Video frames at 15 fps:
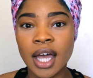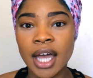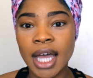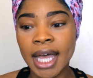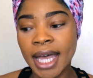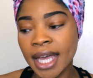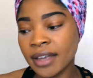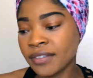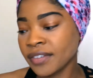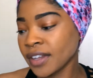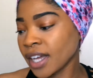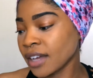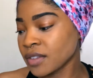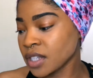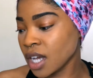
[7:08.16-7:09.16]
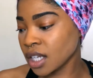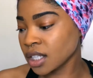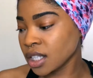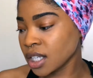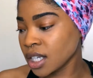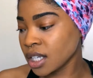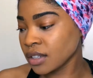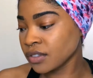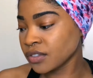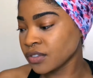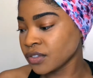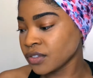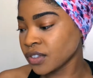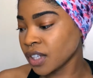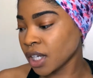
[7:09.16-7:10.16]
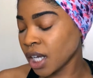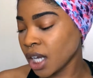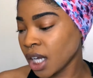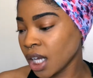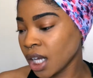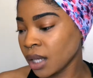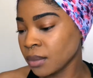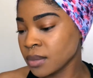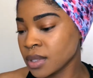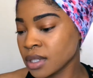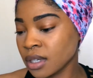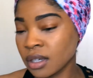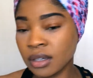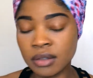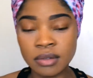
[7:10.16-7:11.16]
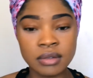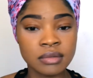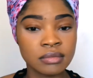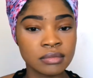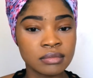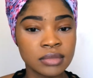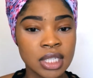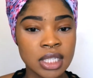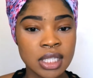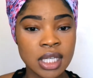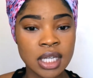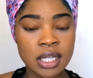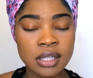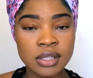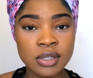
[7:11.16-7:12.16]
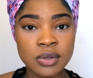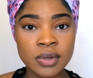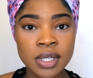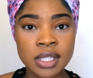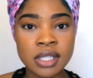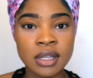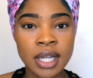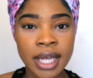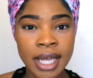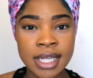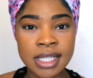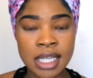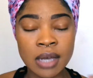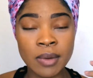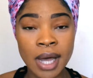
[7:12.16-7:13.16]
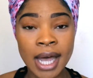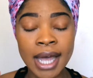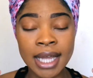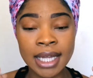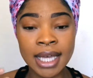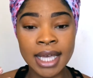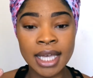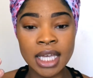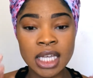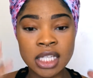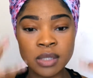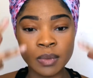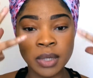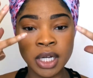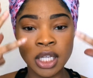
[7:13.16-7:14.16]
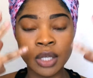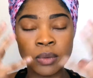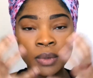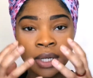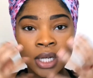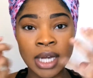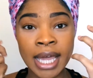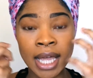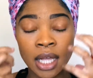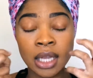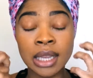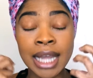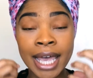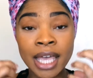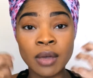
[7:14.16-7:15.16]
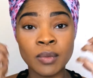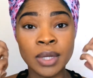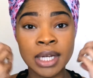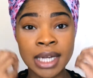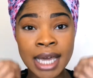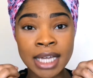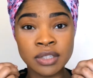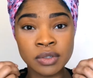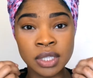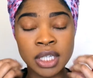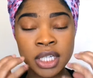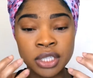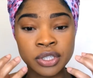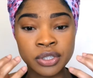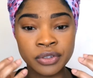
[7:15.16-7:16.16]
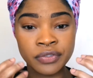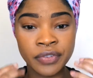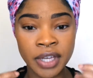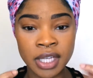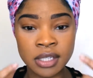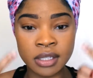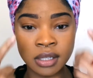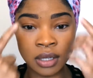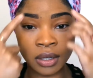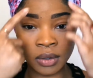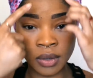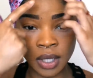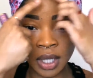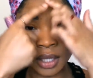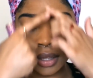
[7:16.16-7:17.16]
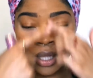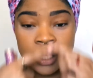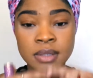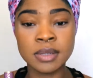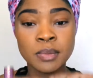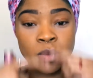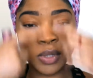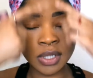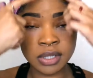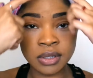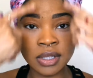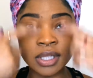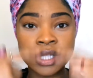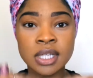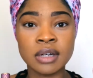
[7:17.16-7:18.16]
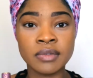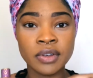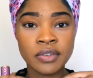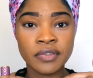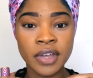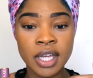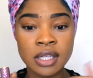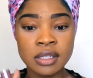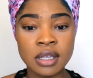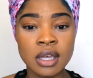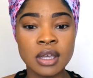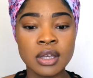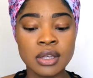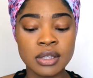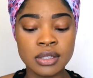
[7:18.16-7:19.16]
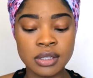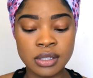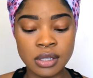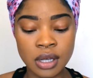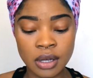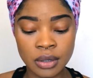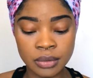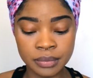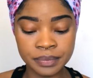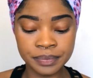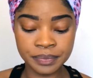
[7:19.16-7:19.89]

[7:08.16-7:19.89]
I feel like I've talked enough, so let's get into it. So like I said, with highlight, it's where light would naturally hit your face, so this more so the center of your face. So